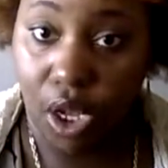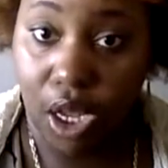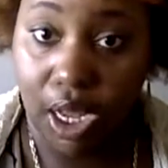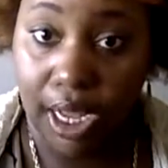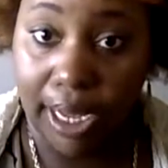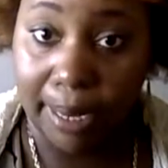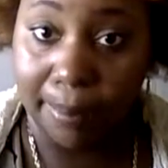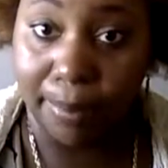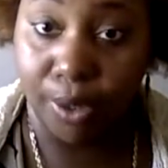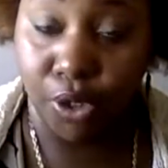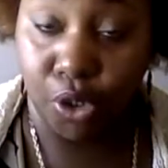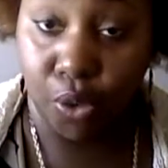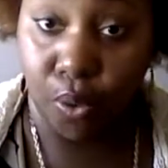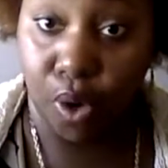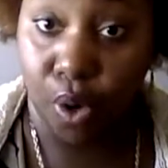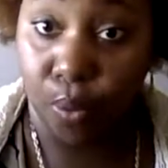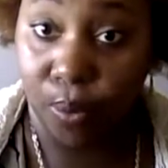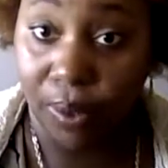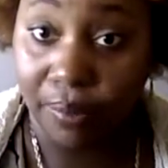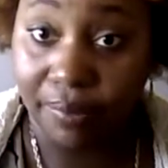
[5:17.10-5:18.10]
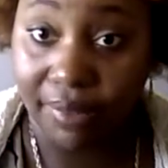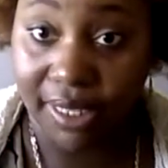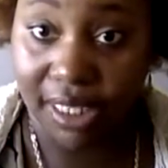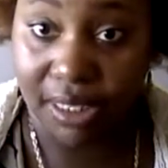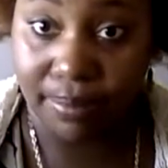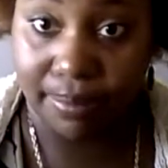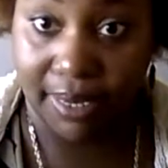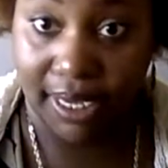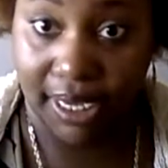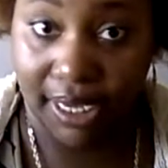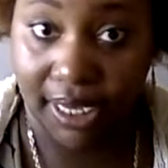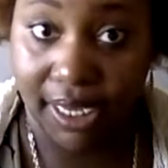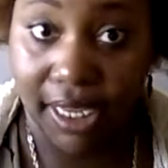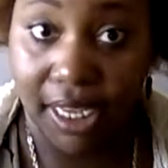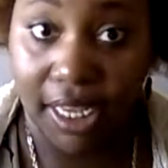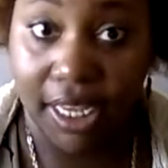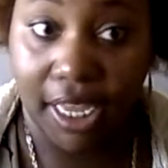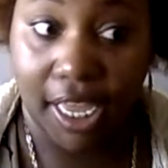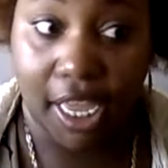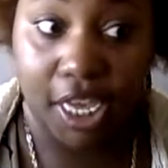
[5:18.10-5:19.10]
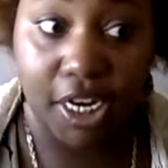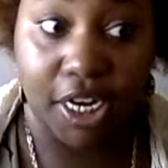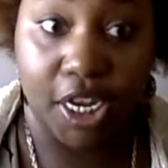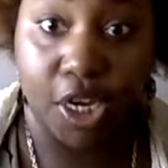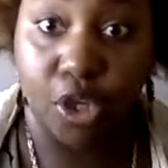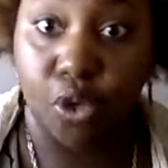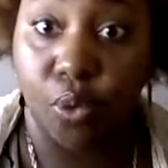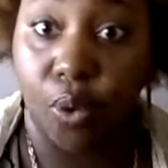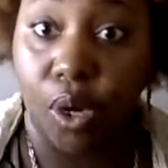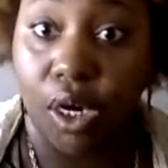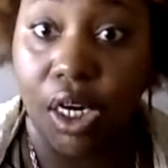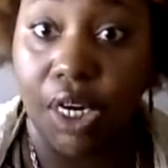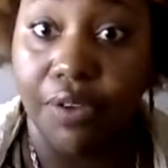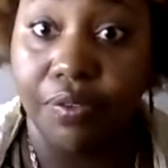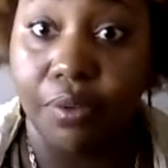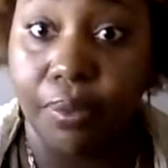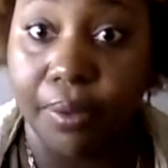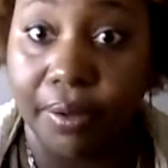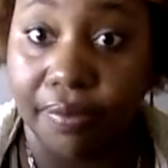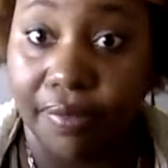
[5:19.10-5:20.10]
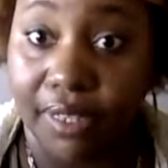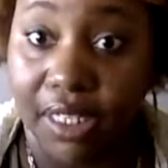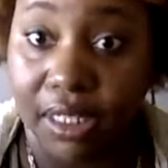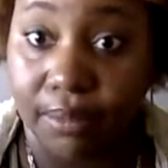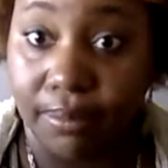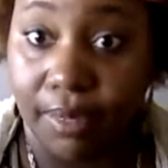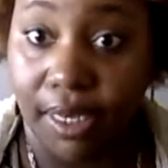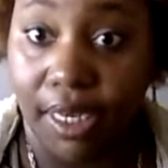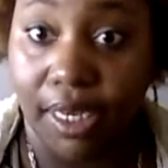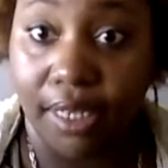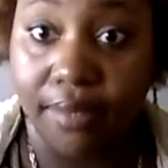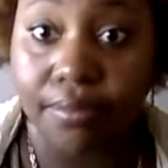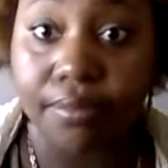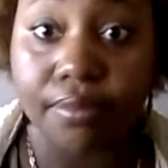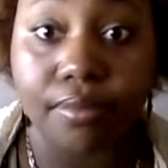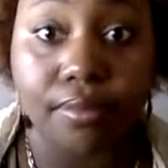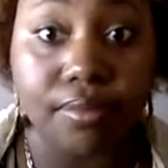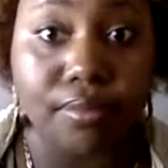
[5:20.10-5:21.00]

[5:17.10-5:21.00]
are with this man, and now you are living with this man,